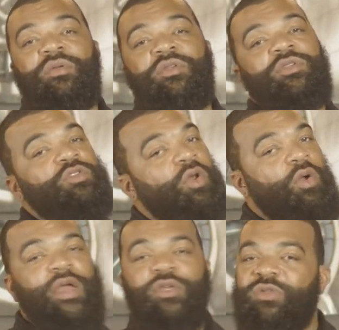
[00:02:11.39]
You
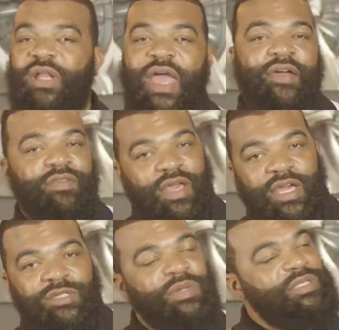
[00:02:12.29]
know, I usually have
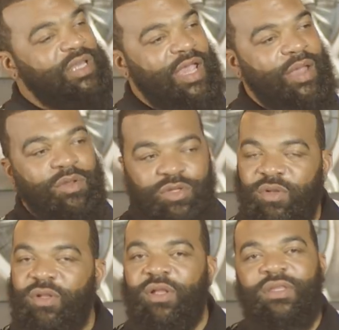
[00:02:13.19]
guests, but today I'm gonna
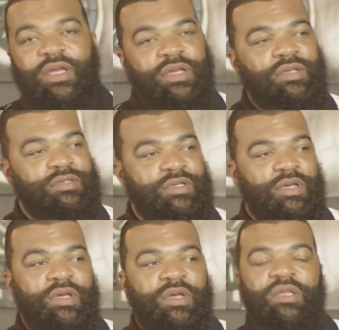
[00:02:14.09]
do a little things
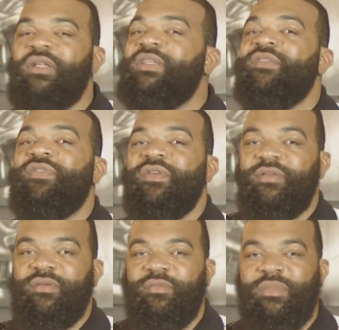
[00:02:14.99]
a little different.